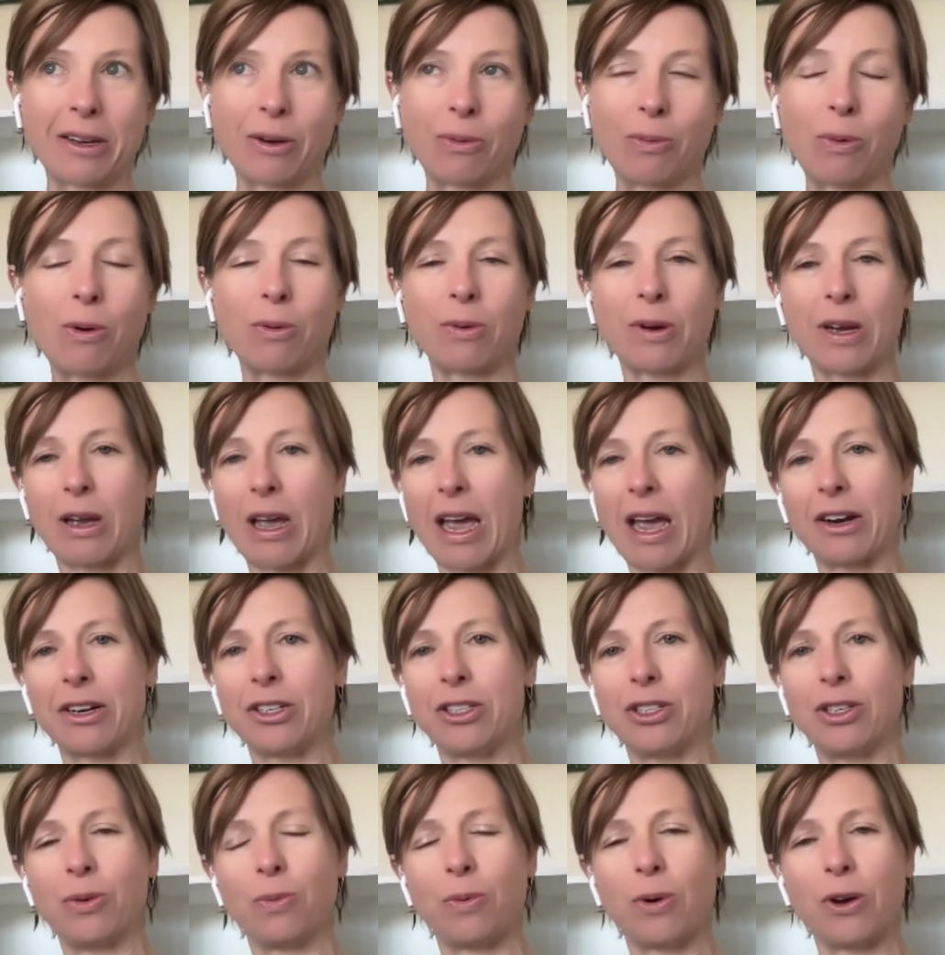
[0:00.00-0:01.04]
What how did
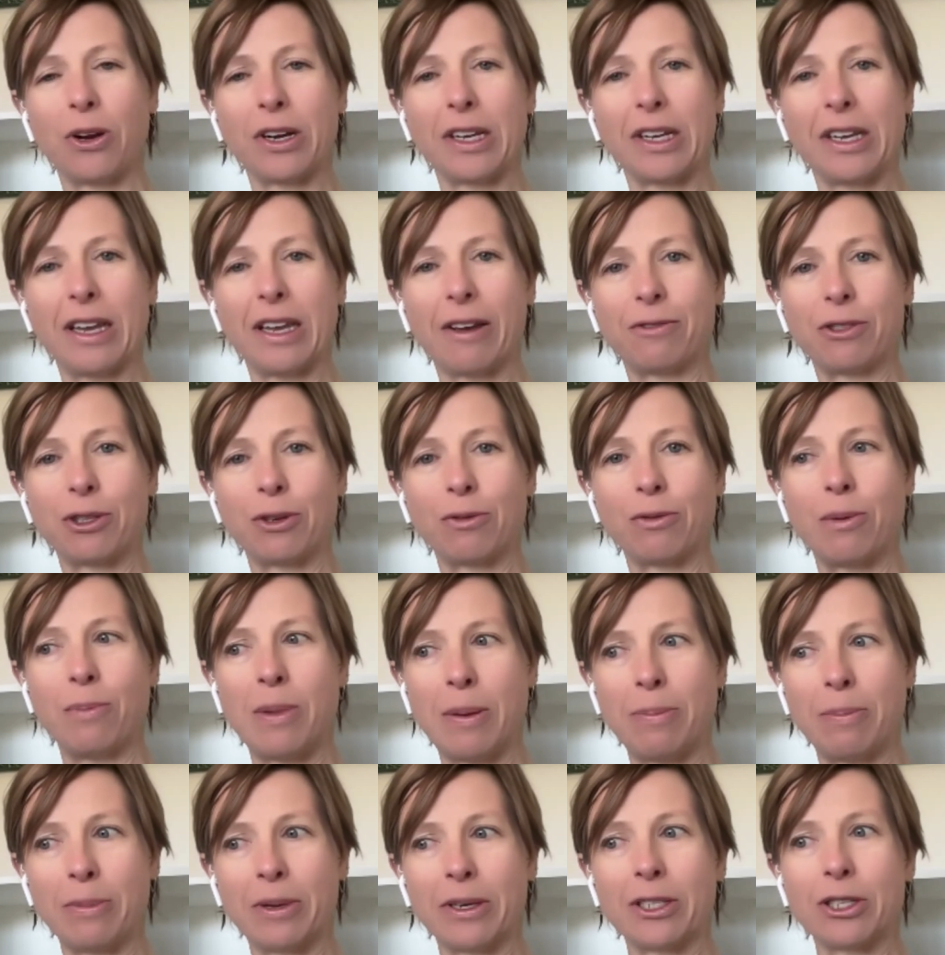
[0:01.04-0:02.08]
you word it? You have to
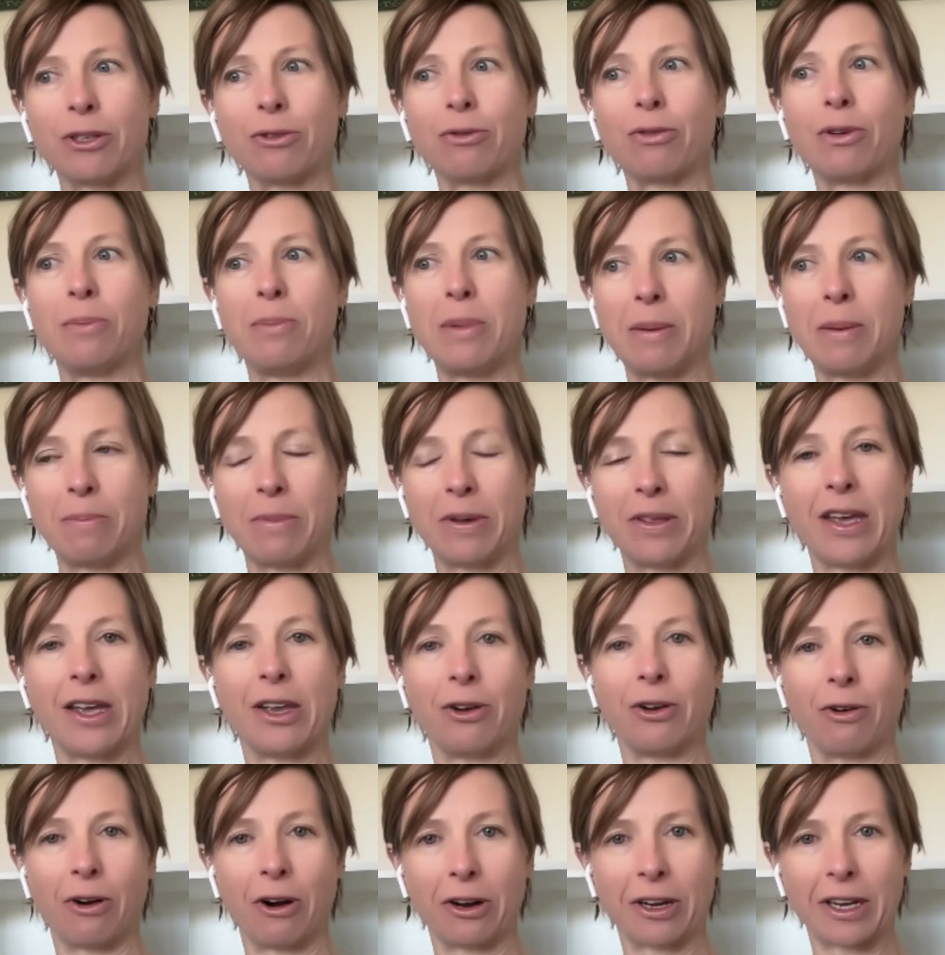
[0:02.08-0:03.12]
remember to remember that
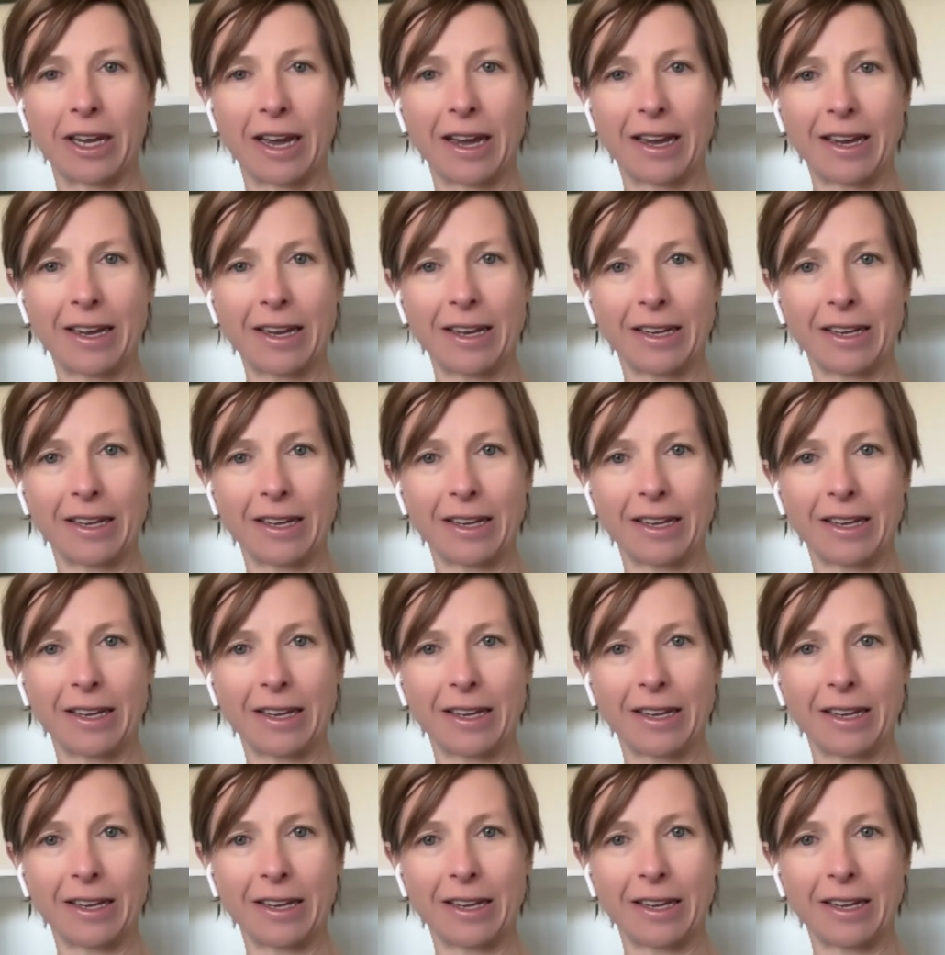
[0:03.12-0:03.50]
you're okay?